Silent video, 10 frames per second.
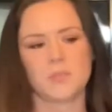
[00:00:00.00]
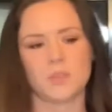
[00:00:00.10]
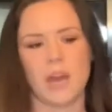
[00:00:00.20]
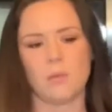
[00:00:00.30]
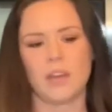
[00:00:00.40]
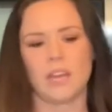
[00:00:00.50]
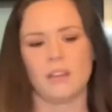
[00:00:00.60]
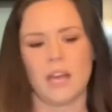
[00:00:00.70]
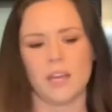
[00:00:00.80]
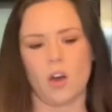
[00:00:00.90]
So that way,
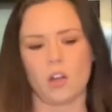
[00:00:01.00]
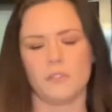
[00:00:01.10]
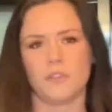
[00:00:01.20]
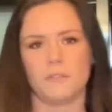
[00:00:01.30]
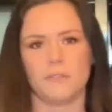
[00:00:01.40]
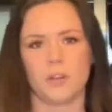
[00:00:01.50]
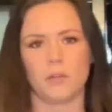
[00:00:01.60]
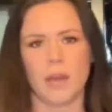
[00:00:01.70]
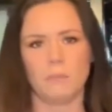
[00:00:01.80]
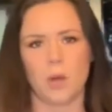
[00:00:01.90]
like all of the
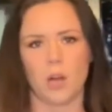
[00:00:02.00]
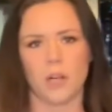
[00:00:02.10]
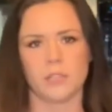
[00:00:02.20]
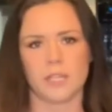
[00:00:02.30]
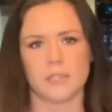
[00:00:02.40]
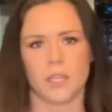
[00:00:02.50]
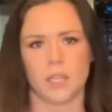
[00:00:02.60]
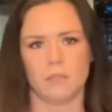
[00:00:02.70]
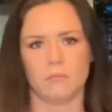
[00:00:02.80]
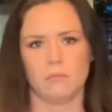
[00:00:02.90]
floret part doesn't